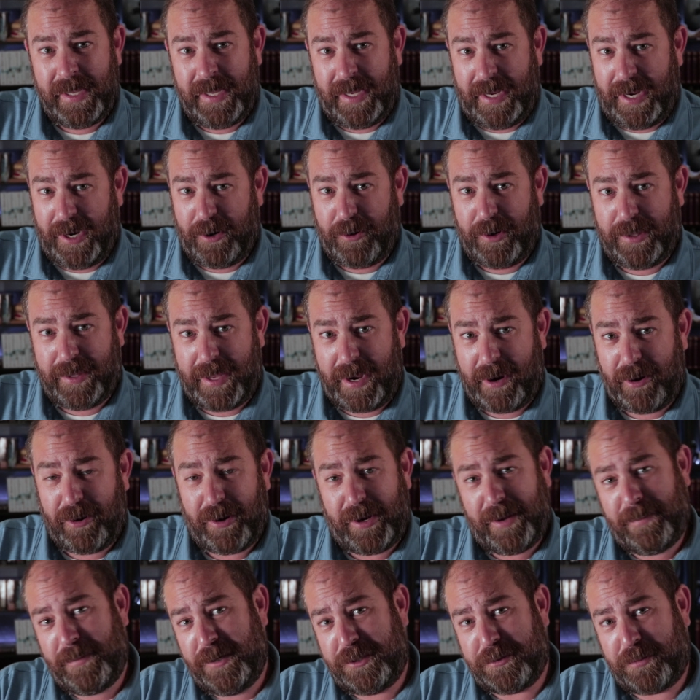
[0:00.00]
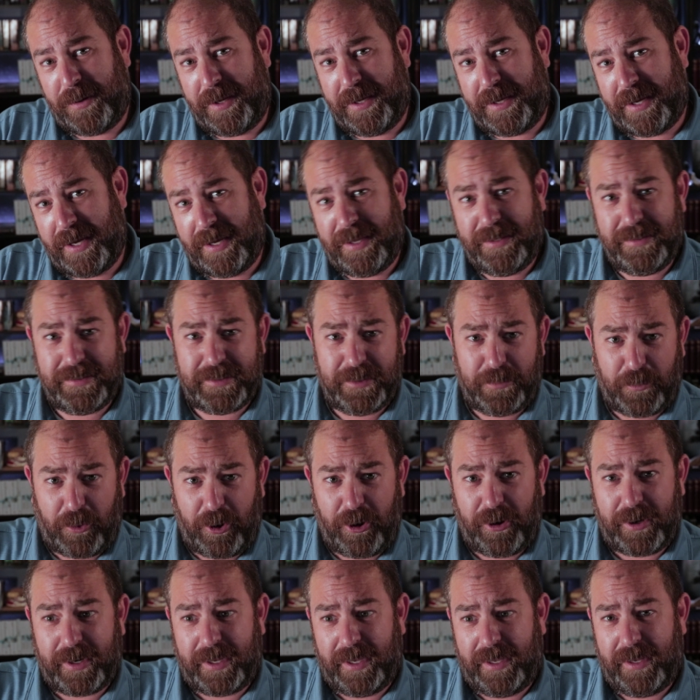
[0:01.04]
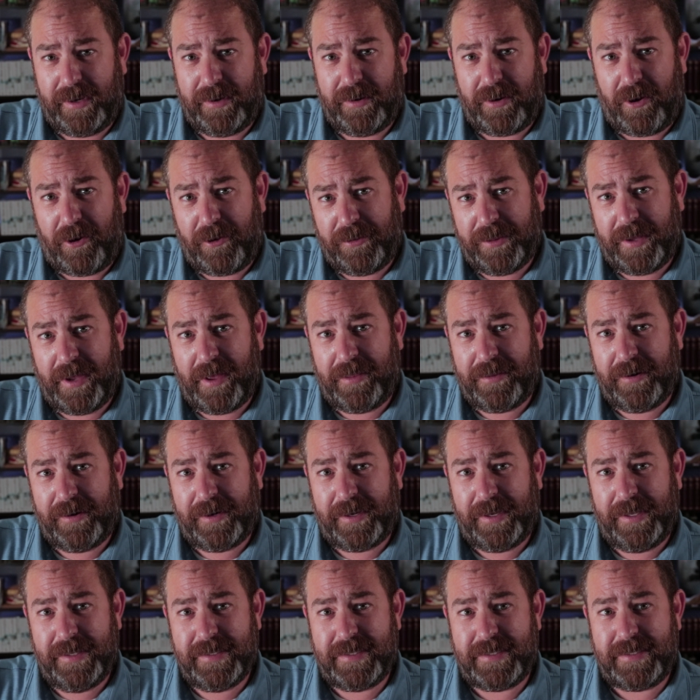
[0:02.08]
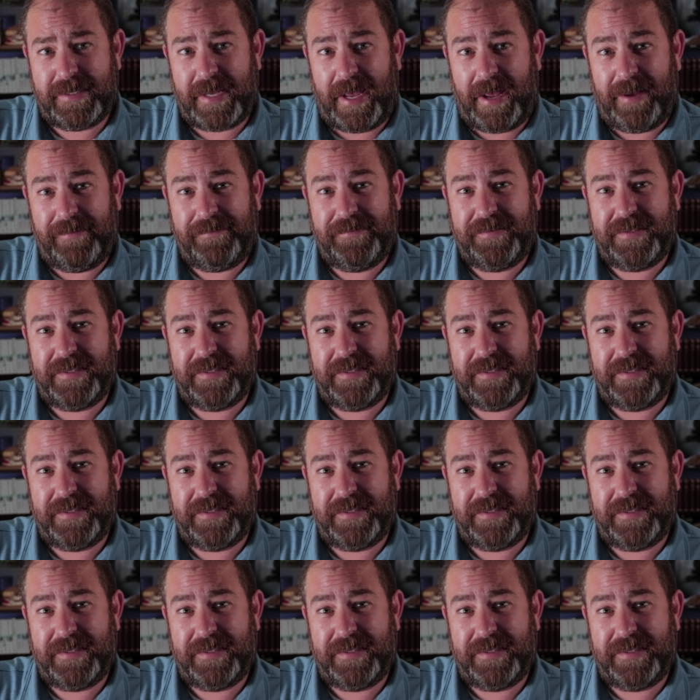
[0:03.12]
here and there in between kids and work and all the other good stuff.